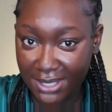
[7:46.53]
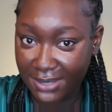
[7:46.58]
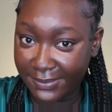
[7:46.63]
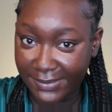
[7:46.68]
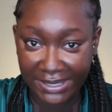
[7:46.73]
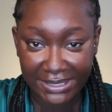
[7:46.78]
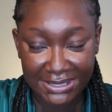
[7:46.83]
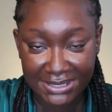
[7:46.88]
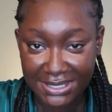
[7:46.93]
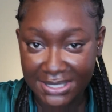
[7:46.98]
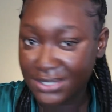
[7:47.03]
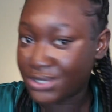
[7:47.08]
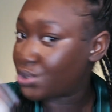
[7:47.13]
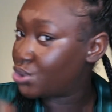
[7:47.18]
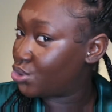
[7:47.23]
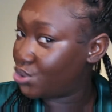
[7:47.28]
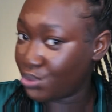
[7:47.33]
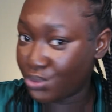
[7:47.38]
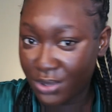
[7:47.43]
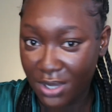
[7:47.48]
It makes sense.
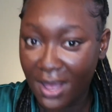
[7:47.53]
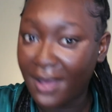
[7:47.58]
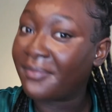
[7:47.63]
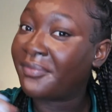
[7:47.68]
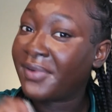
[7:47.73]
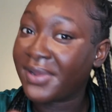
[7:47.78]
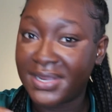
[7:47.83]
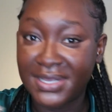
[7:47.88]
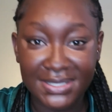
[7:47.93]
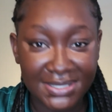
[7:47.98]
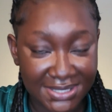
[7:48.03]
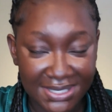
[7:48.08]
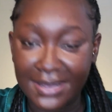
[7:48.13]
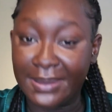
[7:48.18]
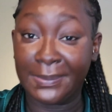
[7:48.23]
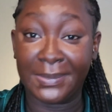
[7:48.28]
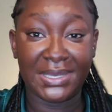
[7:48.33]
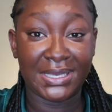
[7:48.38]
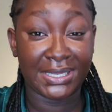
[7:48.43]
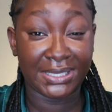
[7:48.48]
Do not fucking
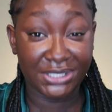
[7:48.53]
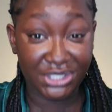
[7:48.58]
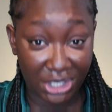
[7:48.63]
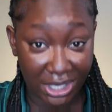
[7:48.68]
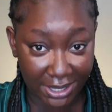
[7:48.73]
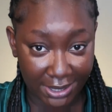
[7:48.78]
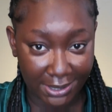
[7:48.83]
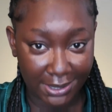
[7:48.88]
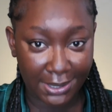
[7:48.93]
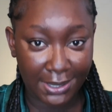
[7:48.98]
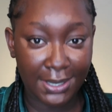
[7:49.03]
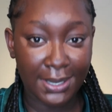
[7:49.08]
send me a check.